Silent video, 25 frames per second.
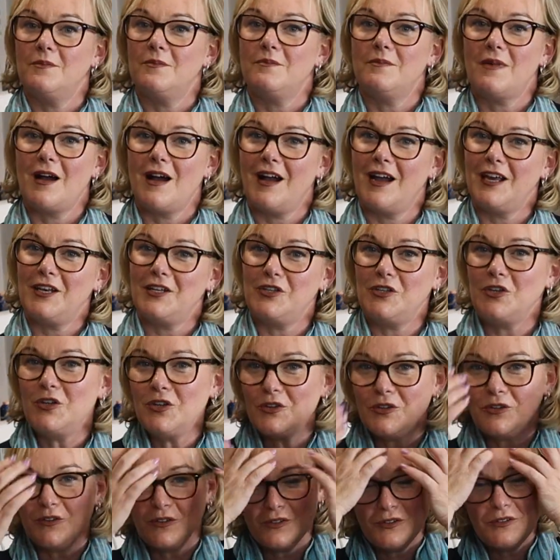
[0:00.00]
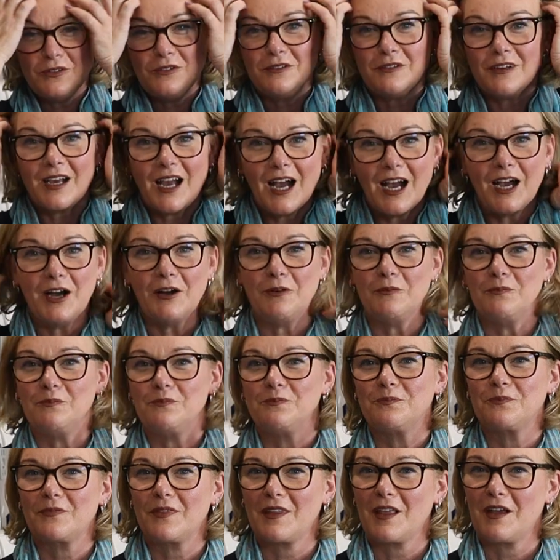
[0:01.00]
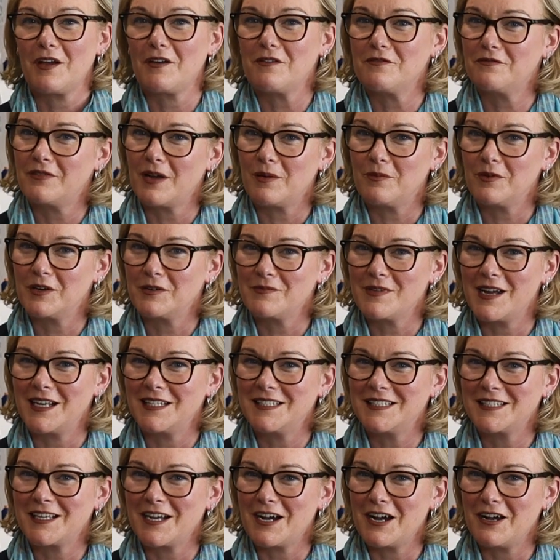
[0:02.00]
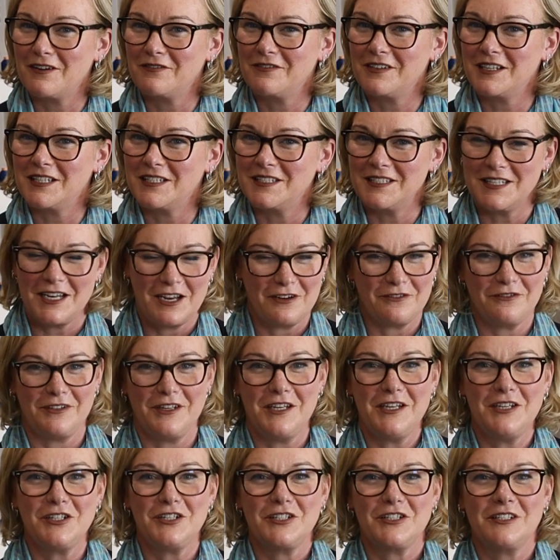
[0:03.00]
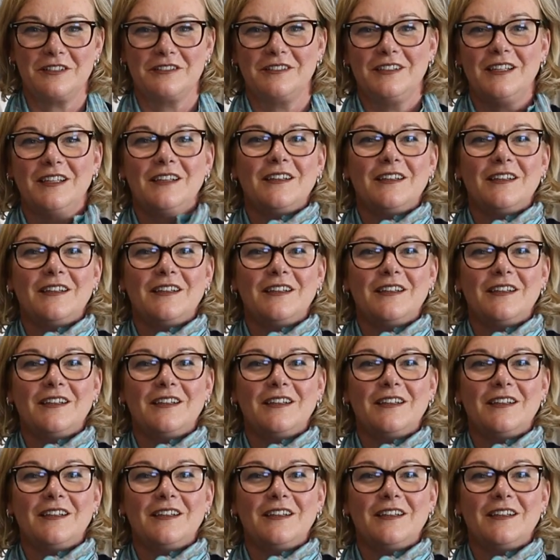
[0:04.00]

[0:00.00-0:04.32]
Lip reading: my new fabric made scarf is now finished.